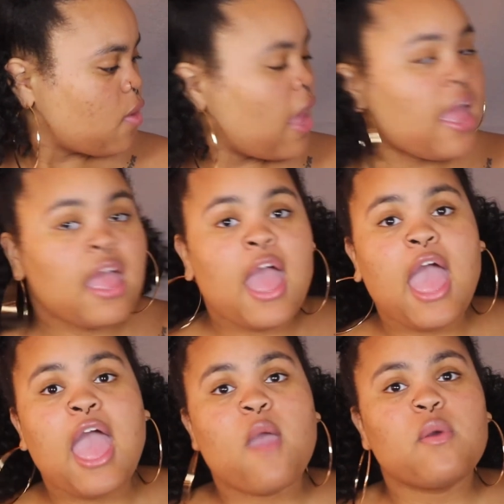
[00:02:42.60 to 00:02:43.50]
Okay,
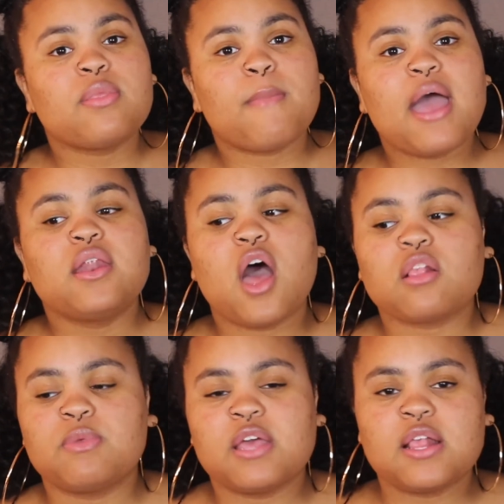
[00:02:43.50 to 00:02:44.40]
and with my
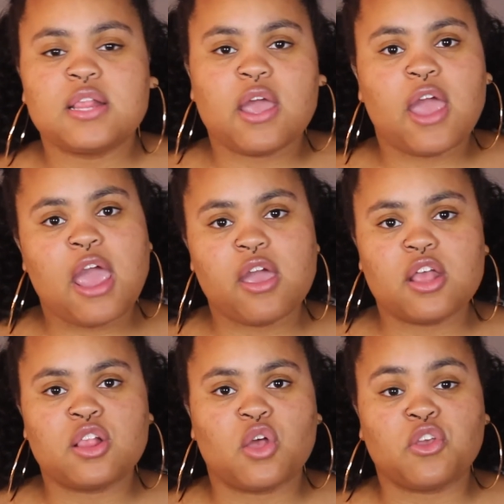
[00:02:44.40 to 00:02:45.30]
dogs, because their hair
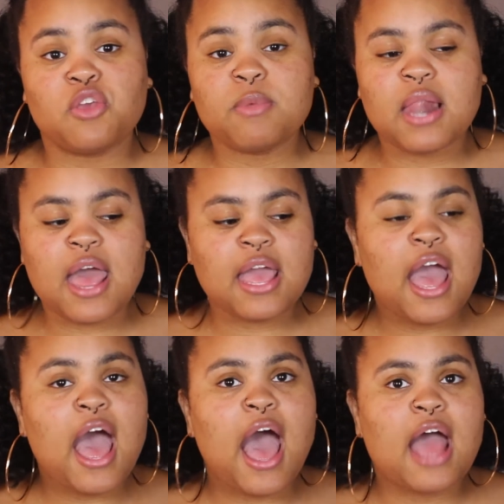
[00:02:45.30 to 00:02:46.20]
is so human-like,
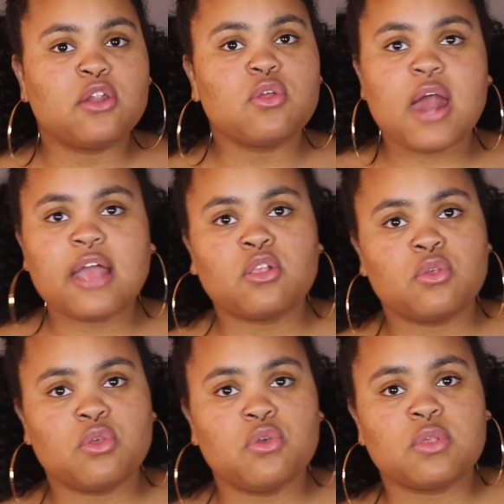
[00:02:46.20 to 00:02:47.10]
I do like
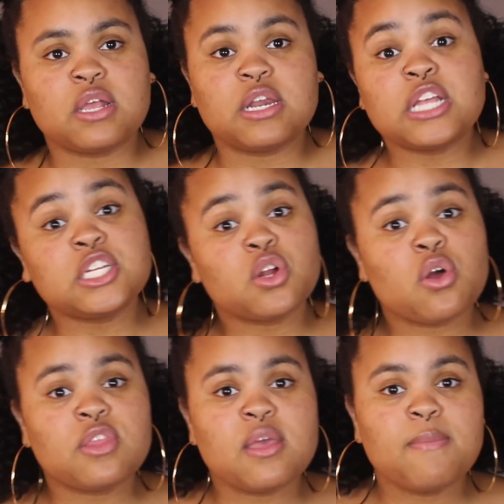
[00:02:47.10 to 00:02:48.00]
to use conditioner
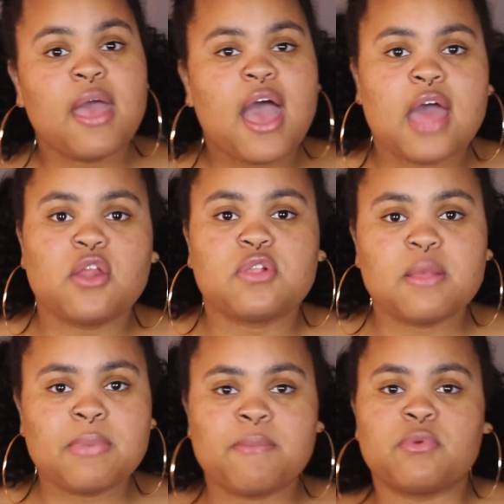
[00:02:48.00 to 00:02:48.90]
on them. I know
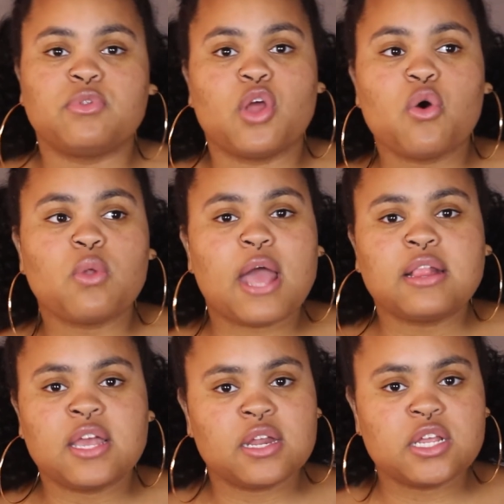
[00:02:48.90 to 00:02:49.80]
some people don't
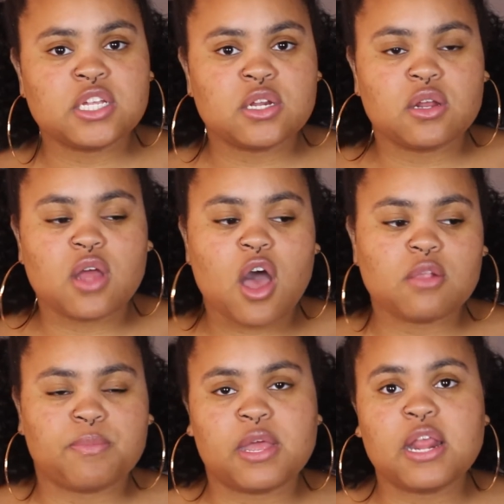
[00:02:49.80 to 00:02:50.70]
like to condition their
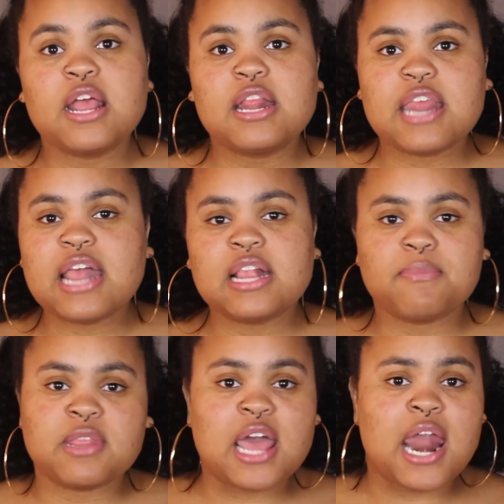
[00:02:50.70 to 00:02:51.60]
dogs, but that's
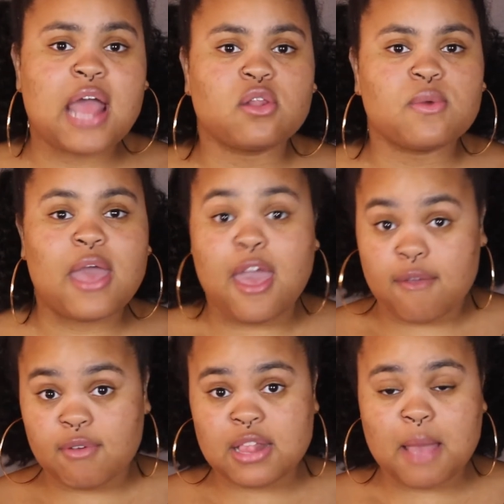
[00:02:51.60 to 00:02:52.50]
something that I do
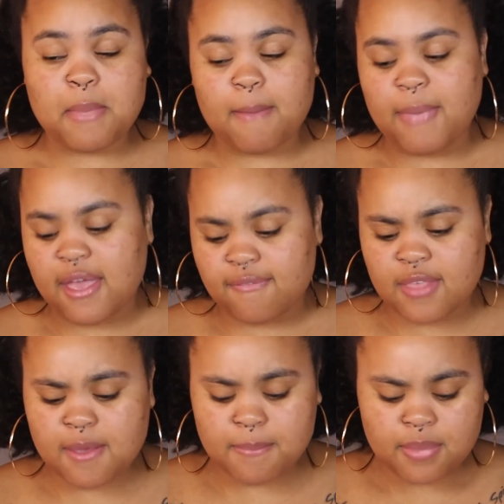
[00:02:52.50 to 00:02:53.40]
every time I bathe
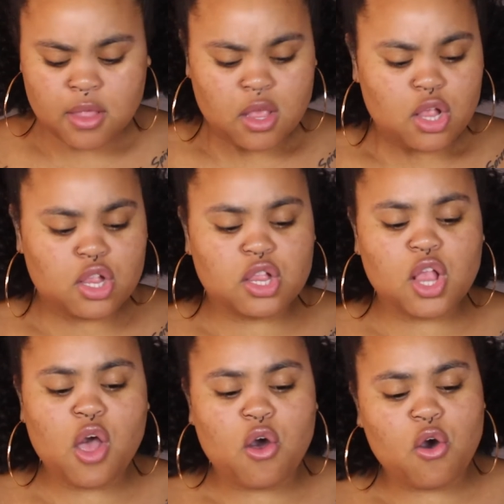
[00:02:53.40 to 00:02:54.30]
them.
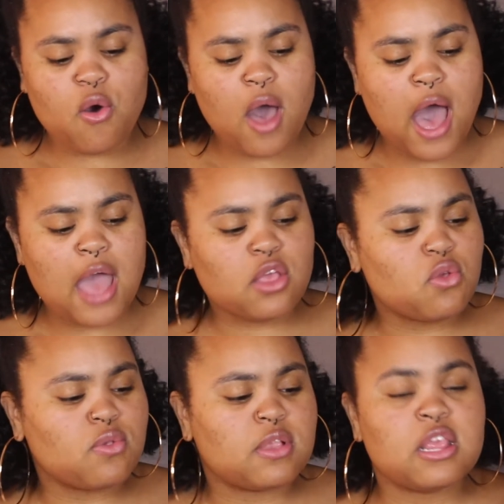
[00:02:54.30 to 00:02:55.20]
So I
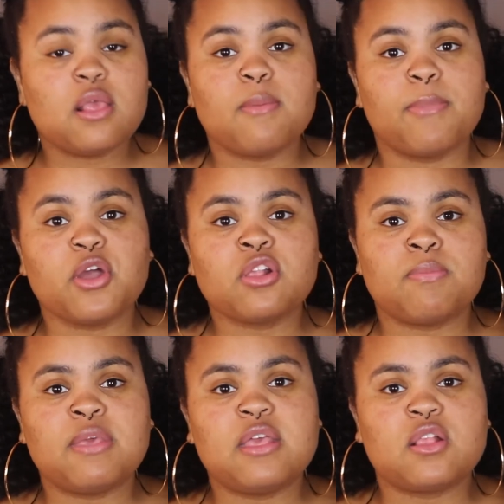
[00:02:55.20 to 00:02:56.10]
use the Burt's
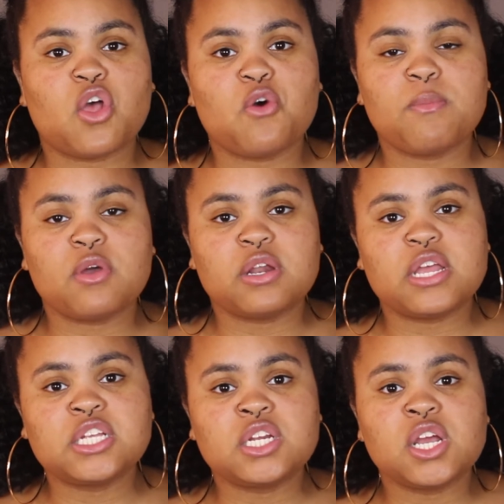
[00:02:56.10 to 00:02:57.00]
Bees oatmeal
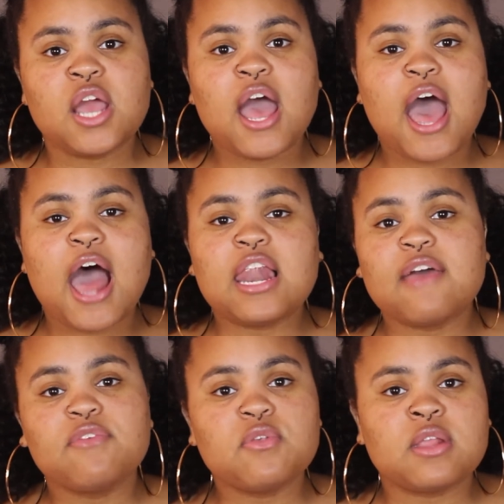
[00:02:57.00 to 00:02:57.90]
conditioner. I
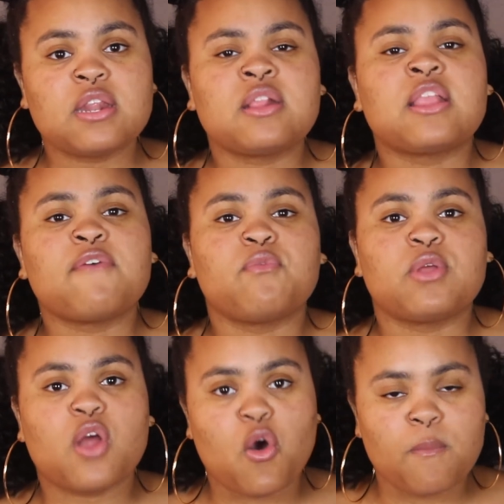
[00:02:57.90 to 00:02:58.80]
love using stuff
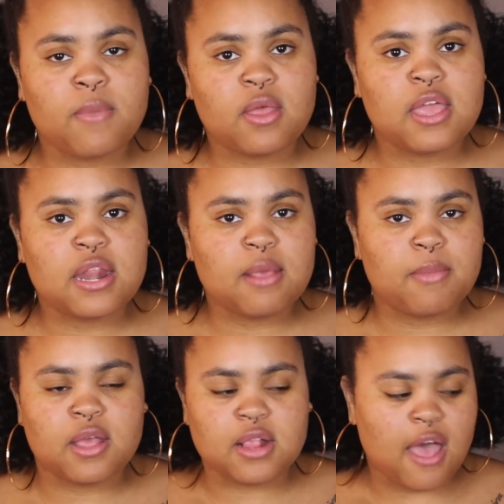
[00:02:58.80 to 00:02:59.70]
with oatmeal in it
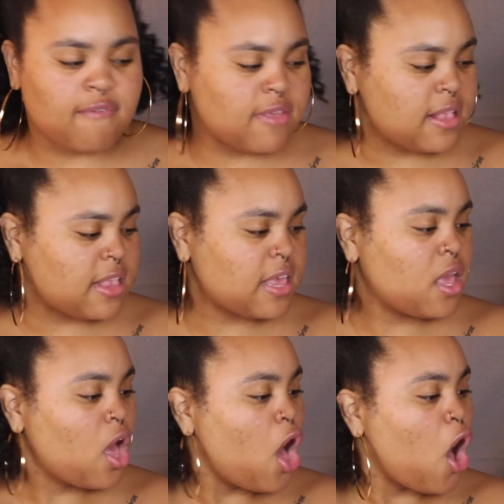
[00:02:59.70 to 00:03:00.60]
because obviously
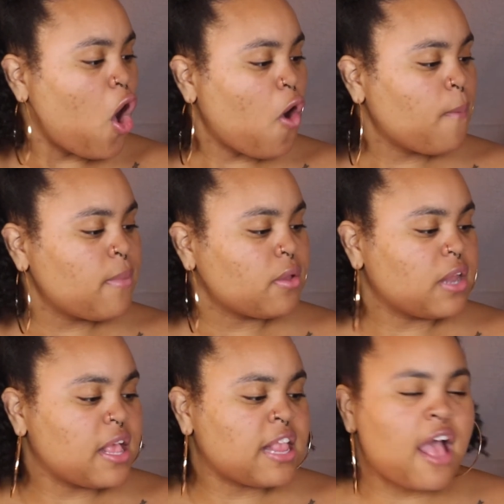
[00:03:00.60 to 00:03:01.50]
oatmeal does